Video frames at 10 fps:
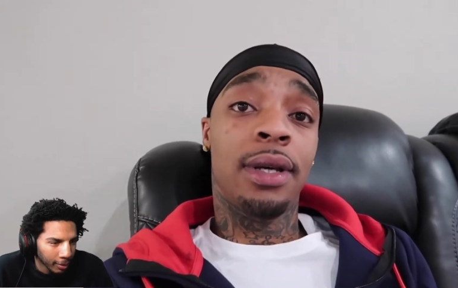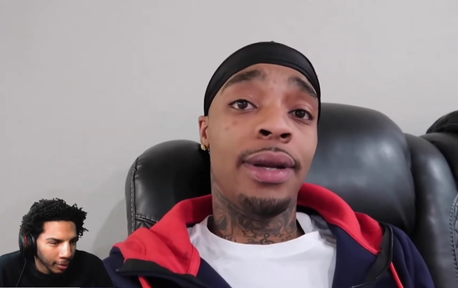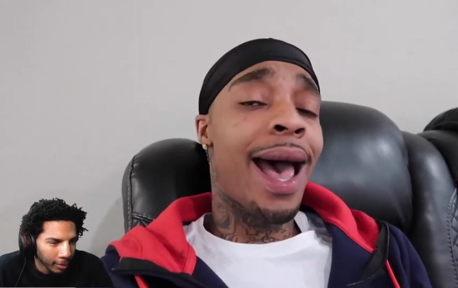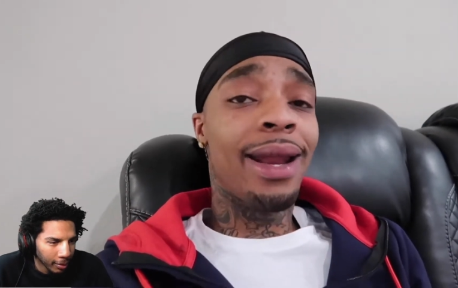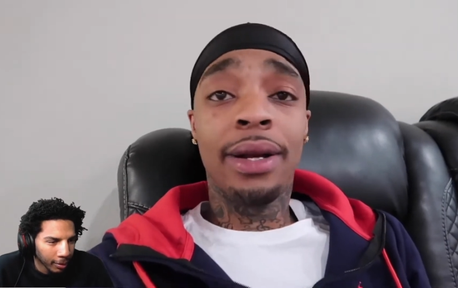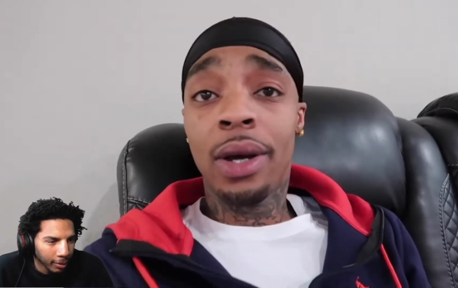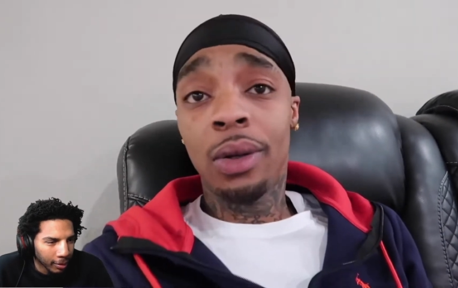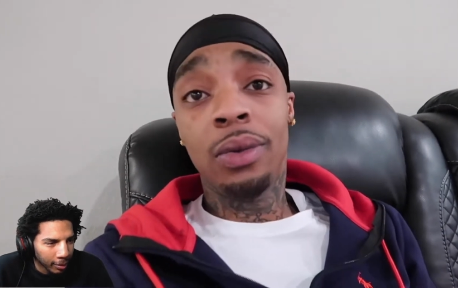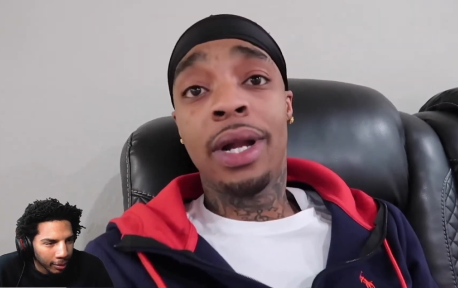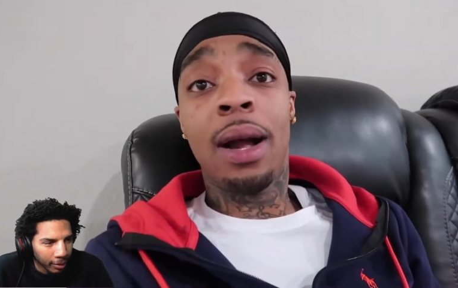Speaker 1: Not at
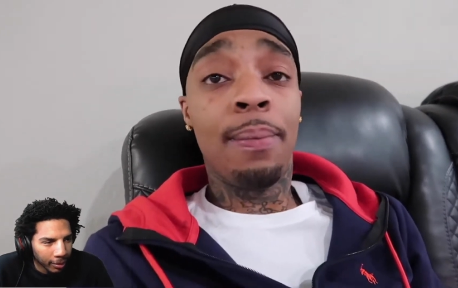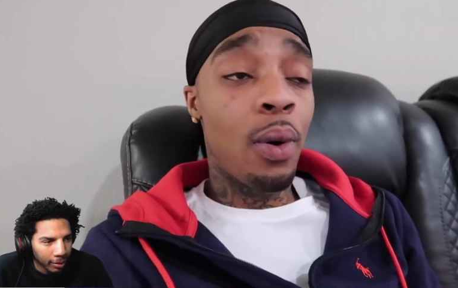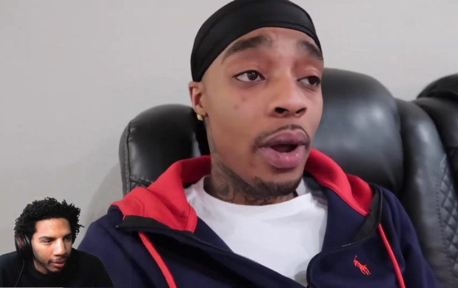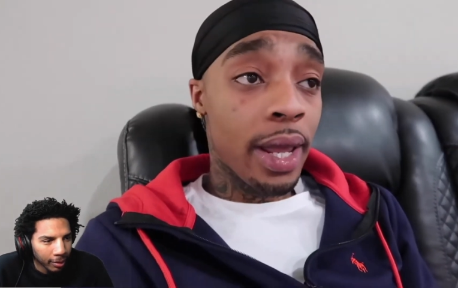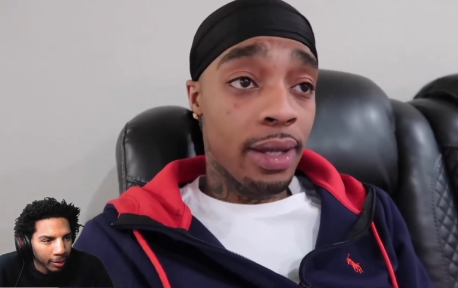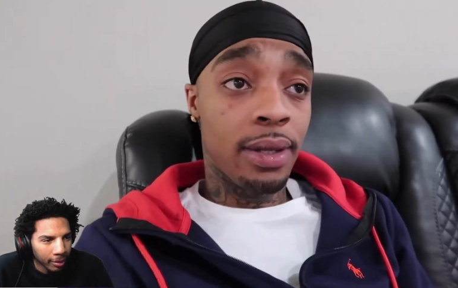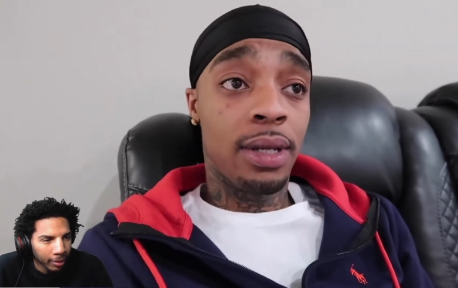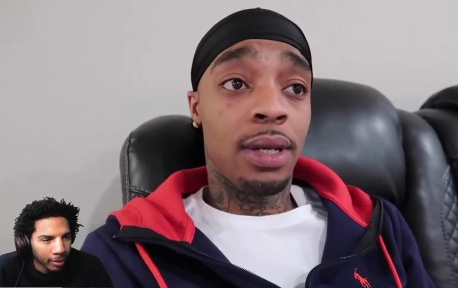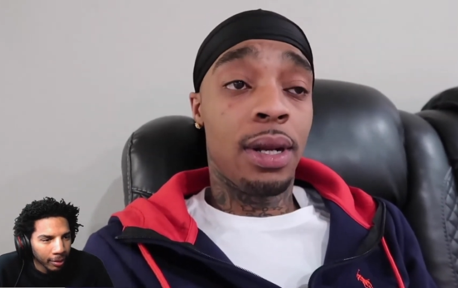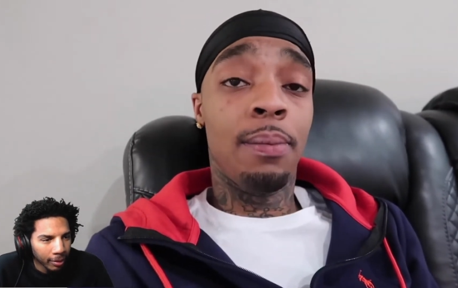no gunpoint,
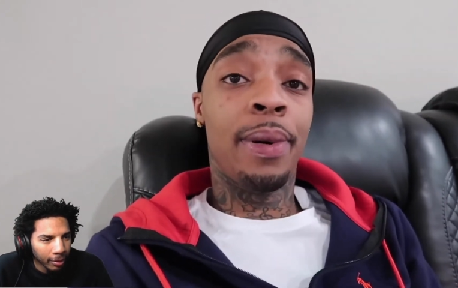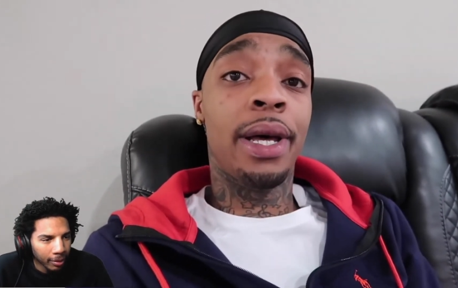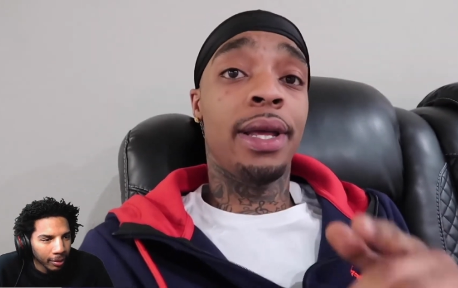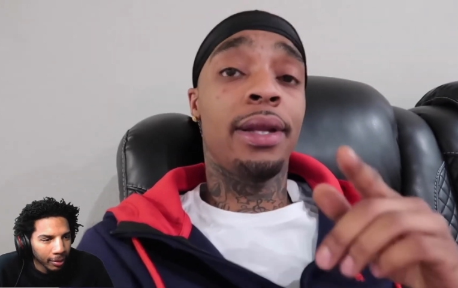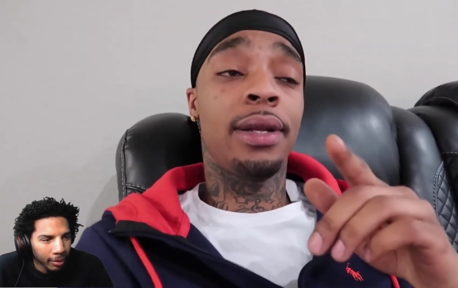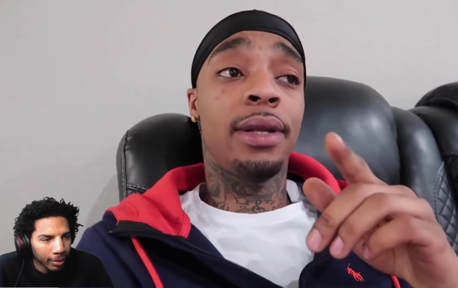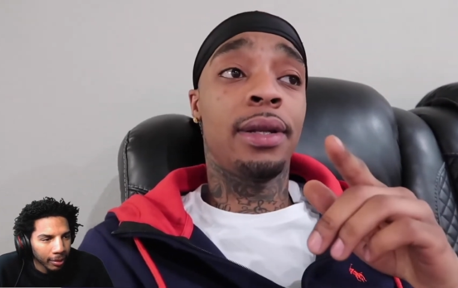but